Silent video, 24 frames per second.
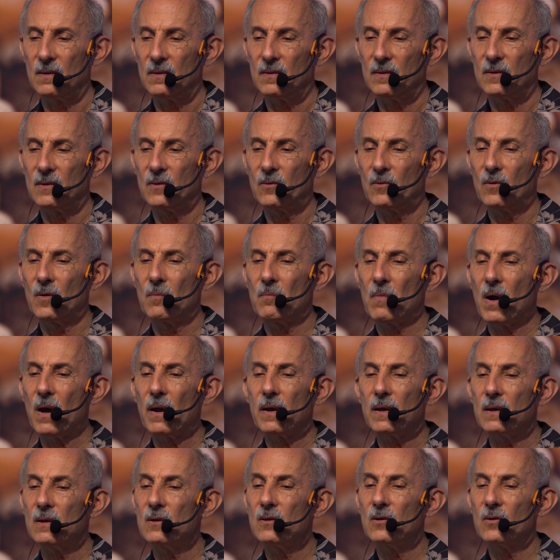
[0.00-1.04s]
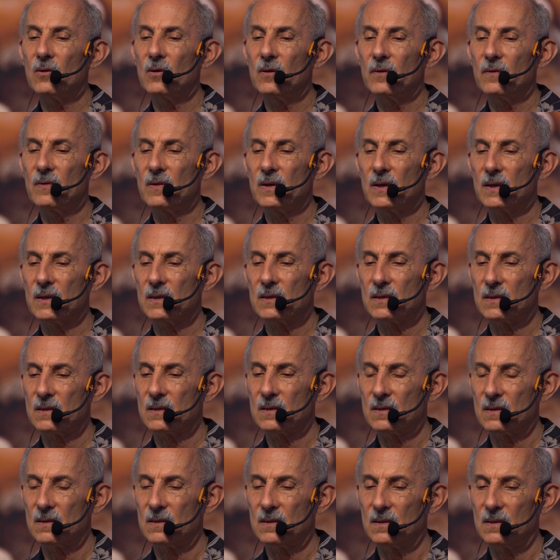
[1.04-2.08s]
the reminder of
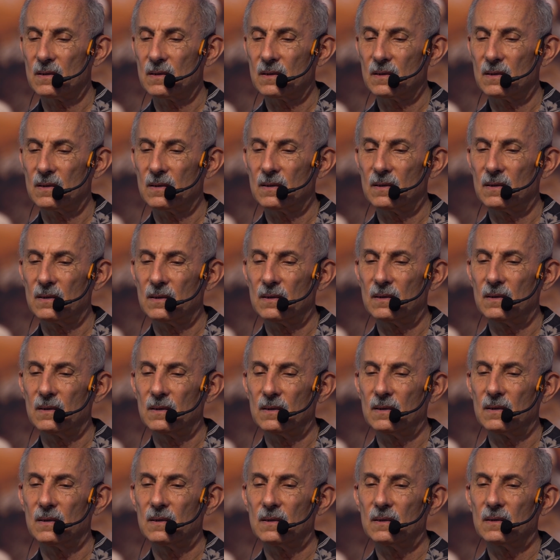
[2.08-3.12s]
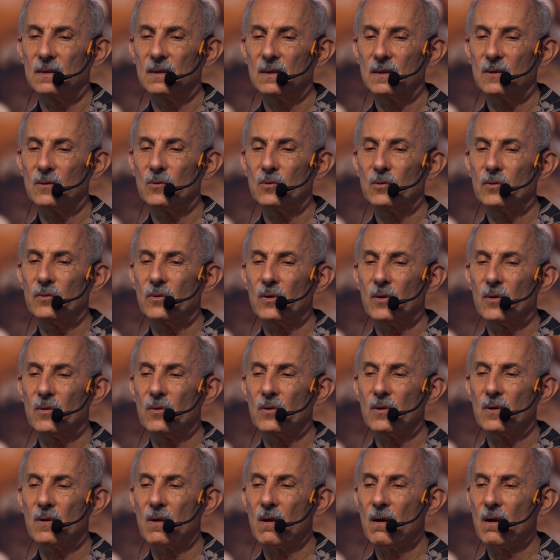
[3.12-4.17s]
this, that you will know
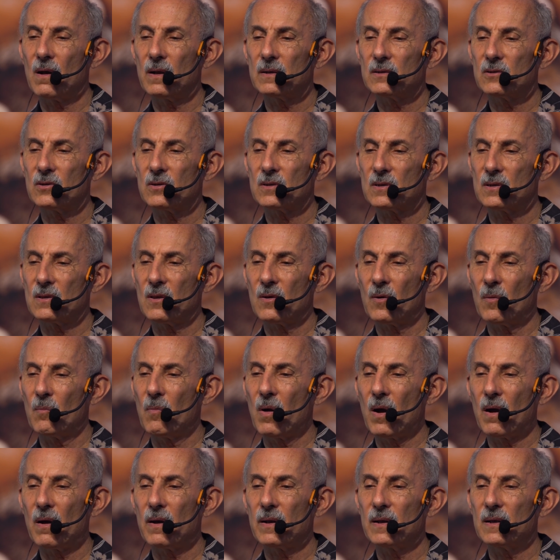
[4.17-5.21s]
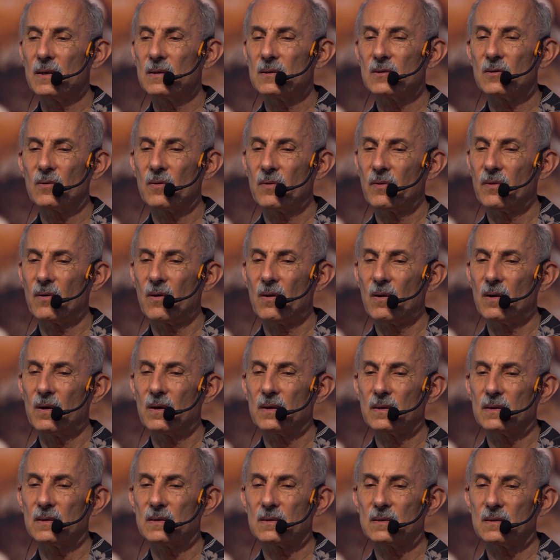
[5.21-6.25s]
they're not just their bodies or
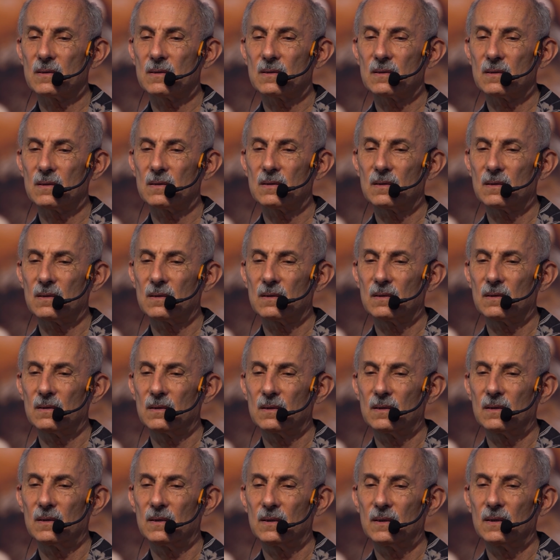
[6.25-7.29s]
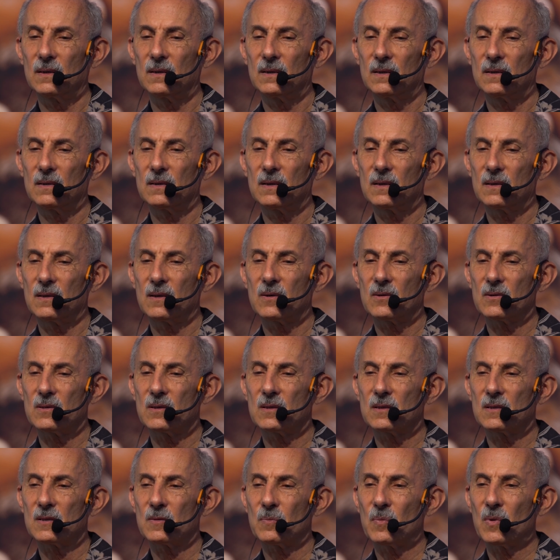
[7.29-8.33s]
thoughts, that there's
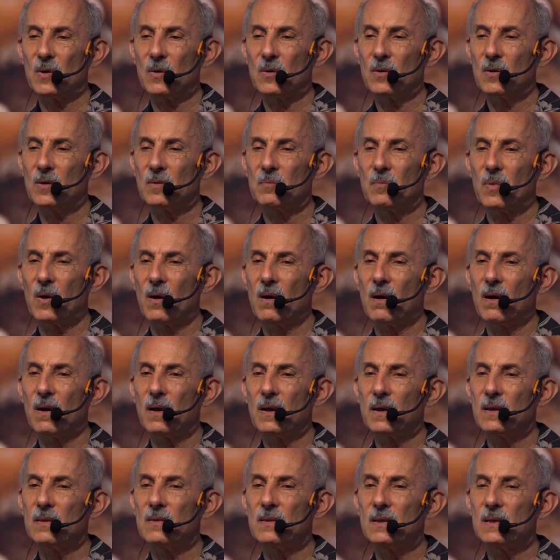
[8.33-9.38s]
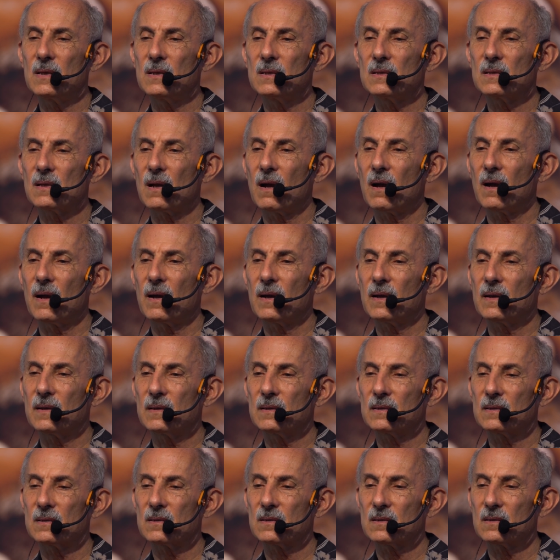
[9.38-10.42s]
a spirit behind these
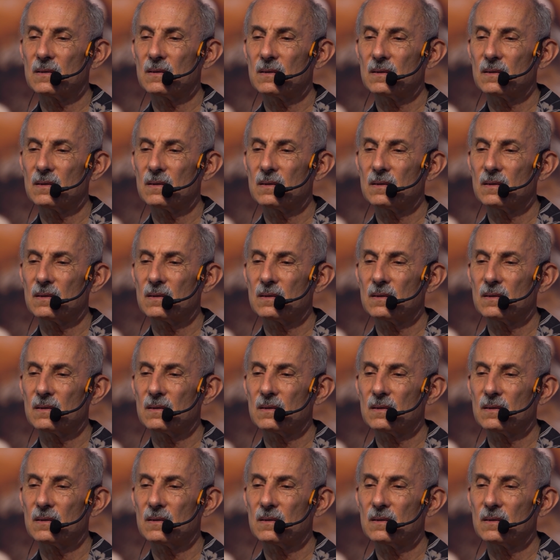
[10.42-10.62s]
eyes,